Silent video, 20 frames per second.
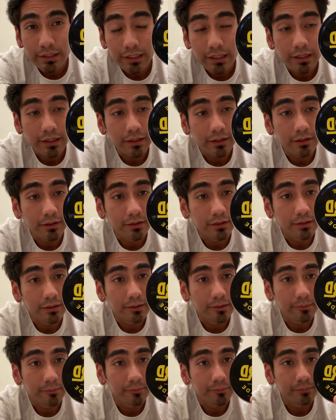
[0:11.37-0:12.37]
And
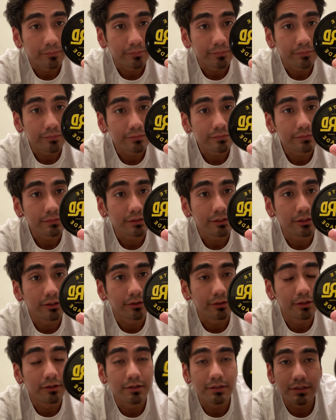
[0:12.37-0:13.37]
um, you know
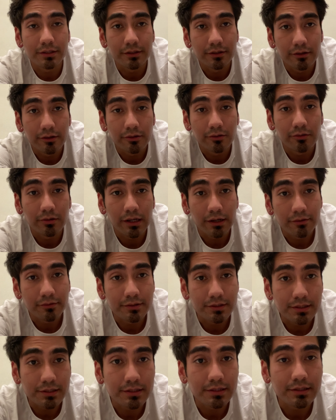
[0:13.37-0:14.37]
years ago when I
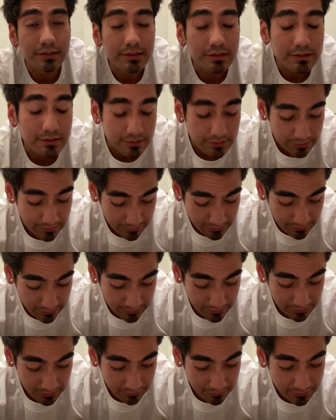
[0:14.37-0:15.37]
was
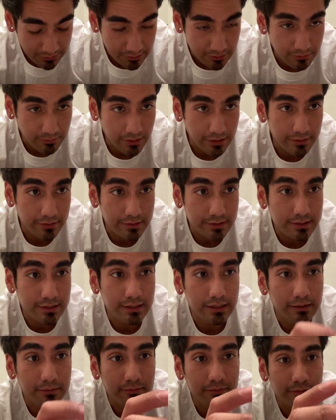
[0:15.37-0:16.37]
on YouTube I
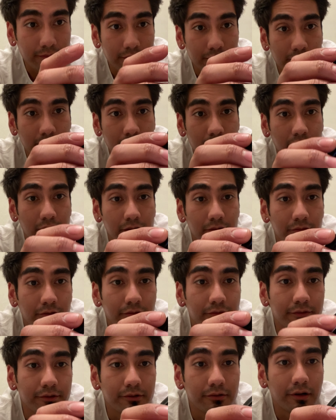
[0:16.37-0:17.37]
seen a
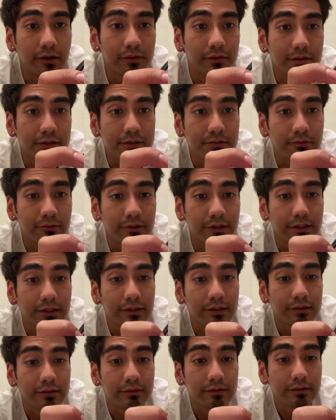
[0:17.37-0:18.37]
review on this
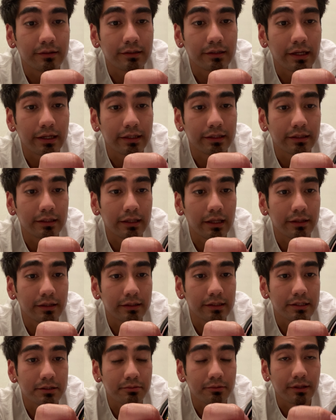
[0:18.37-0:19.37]
one. I, can, I think
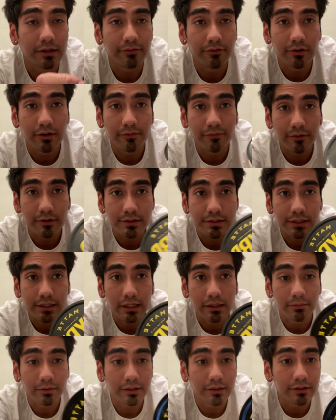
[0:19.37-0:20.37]
that's when they very first
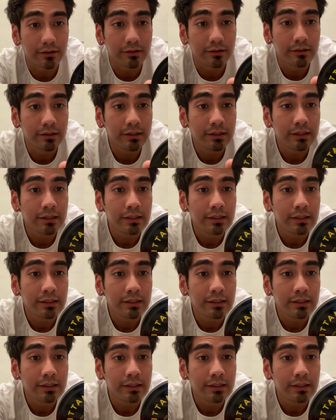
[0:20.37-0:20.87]
came out